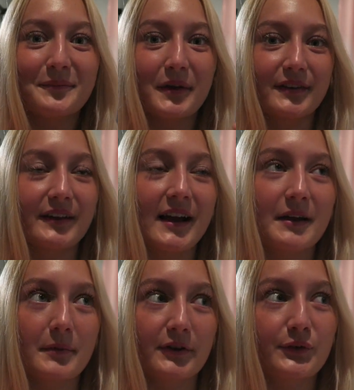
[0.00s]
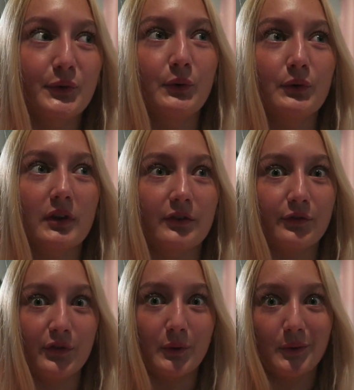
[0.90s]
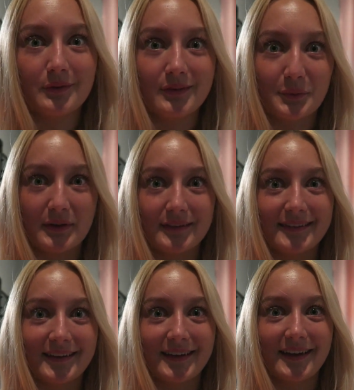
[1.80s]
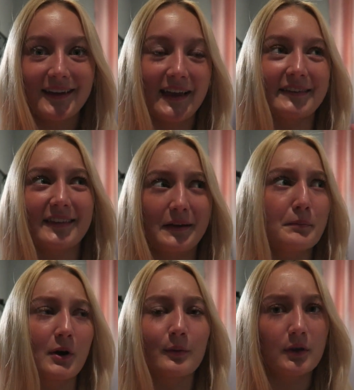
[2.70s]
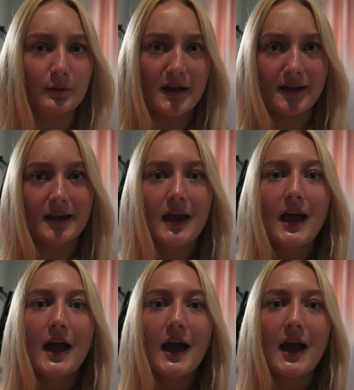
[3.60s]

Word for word: because a guy in my school does food, so he's like, he has like a barbecue night.